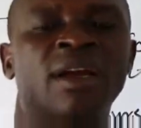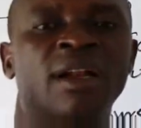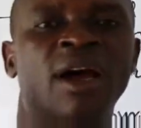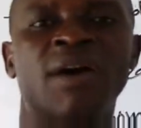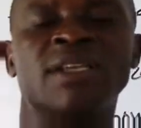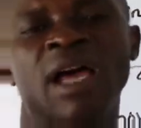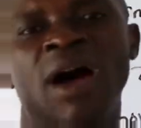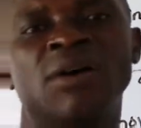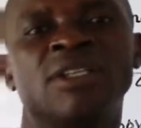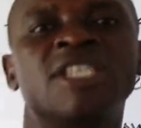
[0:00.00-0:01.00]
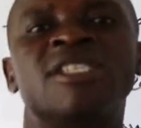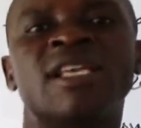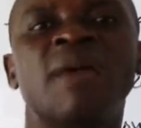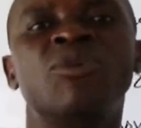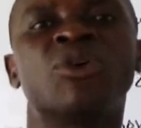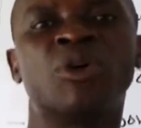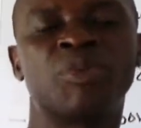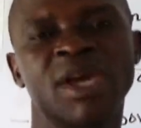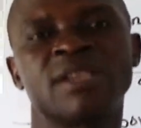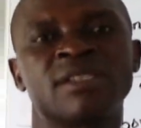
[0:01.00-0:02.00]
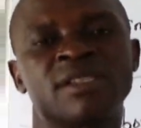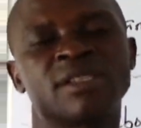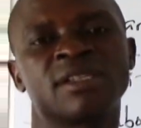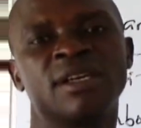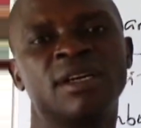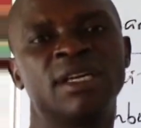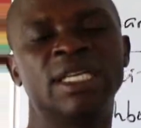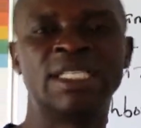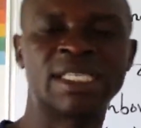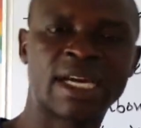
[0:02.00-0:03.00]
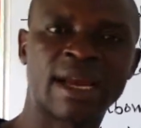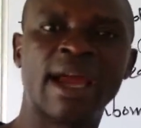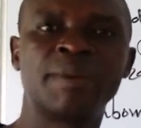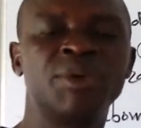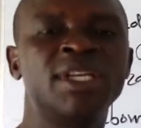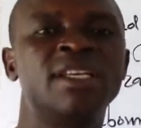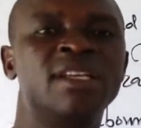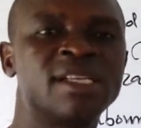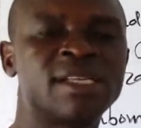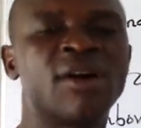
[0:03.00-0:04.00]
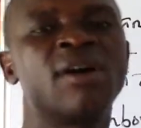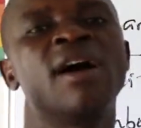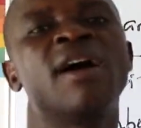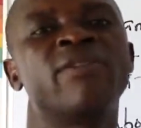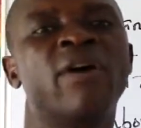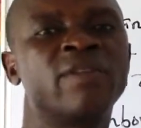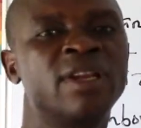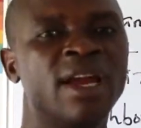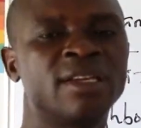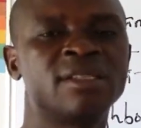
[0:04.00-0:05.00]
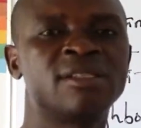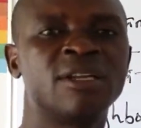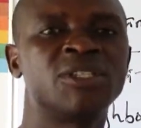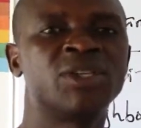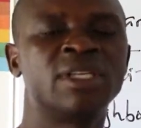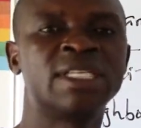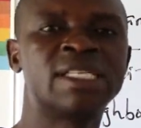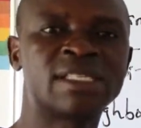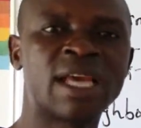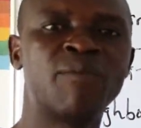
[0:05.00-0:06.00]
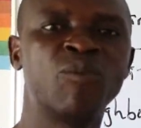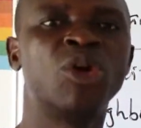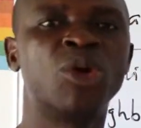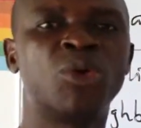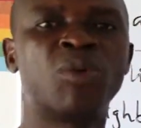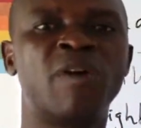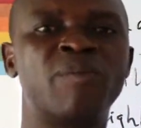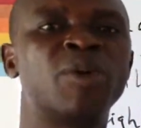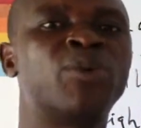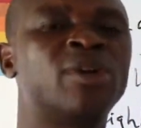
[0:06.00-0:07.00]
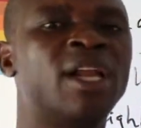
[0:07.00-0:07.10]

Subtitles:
That was how these same Europeans described Benin in the second half of the 19th century. This same group of people